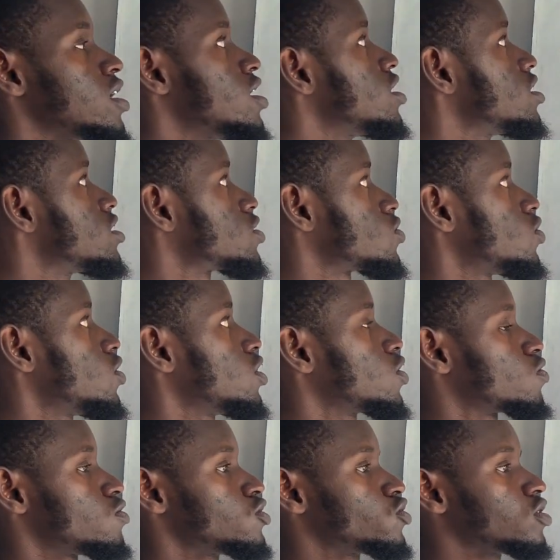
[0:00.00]
his Solow
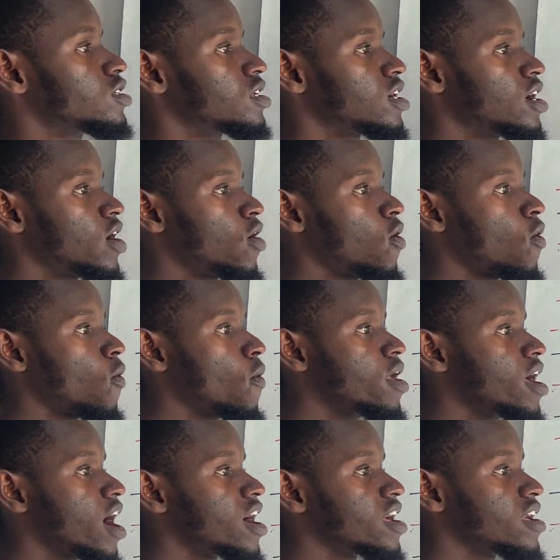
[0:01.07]
equation,
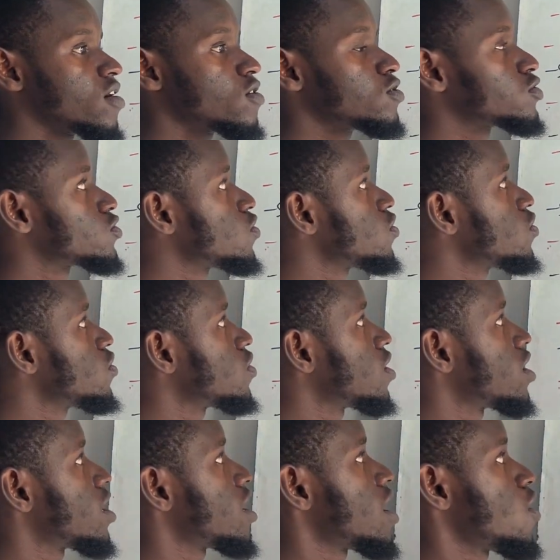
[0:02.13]
where he also,
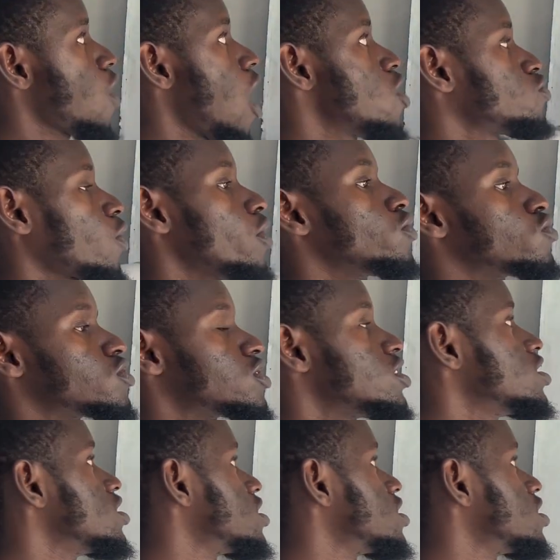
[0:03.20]
as we're going to see